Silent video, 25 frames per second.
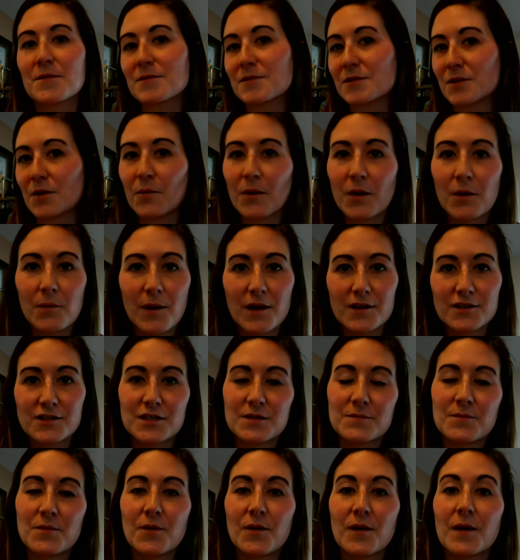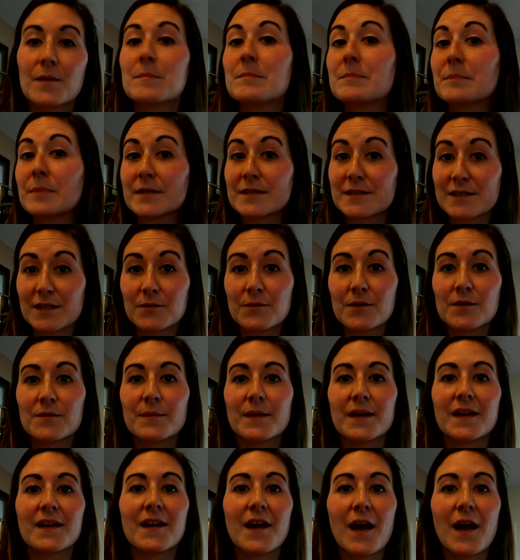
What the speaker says: don't want to watch anymore, but stick with me.